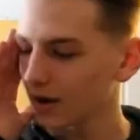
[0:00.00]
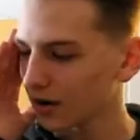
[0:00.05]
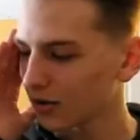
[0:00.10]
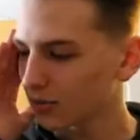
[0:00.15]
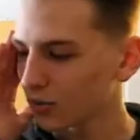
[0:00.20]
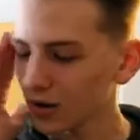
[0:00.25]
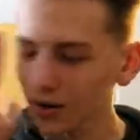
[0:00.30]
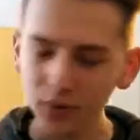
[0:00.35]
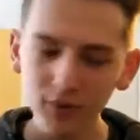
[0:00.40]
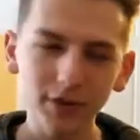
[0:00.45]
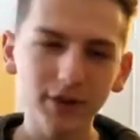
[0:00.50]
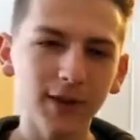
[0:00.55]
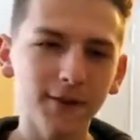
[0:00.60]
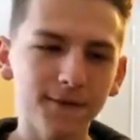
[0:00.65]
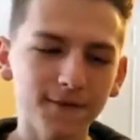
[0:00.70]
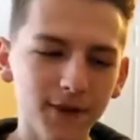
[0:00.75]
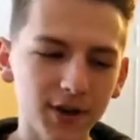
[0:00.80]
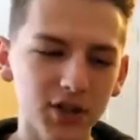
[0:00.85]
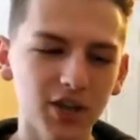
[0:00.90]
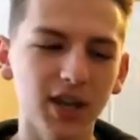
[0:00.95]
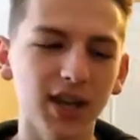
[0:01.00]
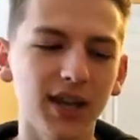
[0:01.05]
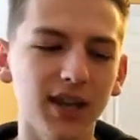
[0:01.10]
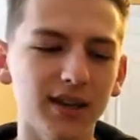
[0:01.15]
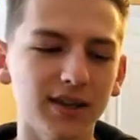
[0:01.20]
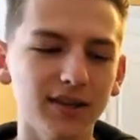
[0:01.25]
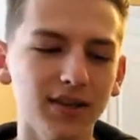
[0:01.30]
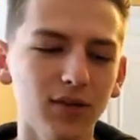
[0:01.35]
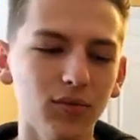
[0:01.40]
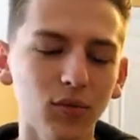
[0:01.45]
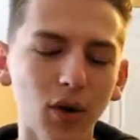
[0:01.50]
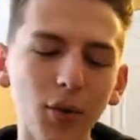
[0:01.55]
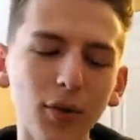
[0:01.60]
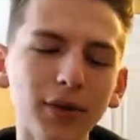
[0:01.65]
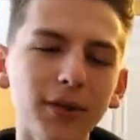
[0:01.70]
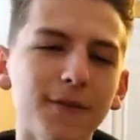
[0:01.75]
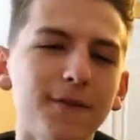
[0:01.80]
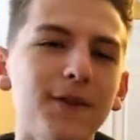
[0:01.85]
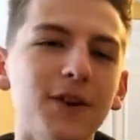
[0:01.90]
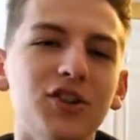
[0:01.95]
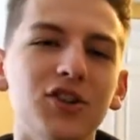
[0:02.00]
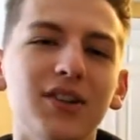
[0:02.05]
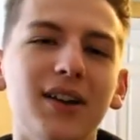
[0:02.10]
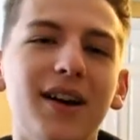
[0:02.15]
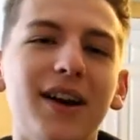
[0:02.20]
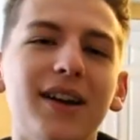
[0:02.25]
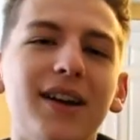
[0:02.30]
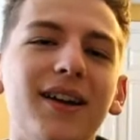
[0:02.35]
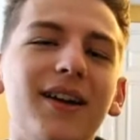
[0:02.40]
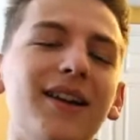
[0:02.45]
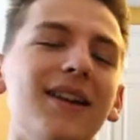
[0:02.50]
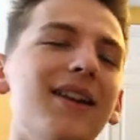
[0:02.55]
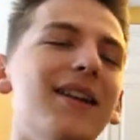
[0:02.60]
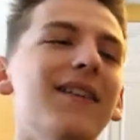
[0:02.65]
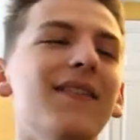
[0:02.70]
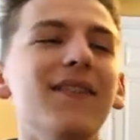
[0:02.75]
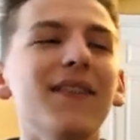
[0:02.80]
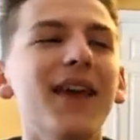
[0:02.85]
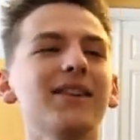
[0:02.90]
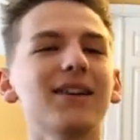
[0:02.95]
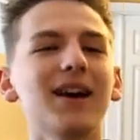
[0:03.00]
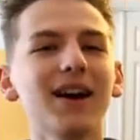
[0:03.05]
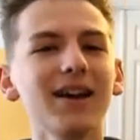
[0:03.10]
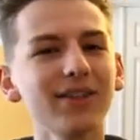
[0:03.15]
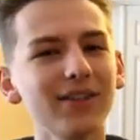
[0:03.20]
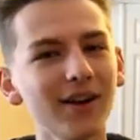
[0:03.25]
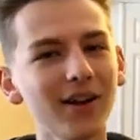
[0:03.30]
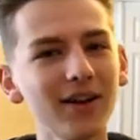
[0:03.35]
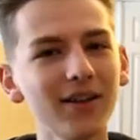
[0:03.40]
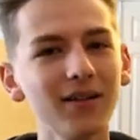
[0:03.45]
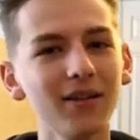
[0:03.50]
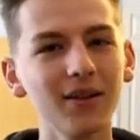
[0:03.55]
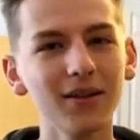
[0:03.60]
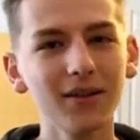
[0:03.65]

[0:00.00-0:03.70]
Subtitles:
what would the fish eat? What would the fish like? I thought,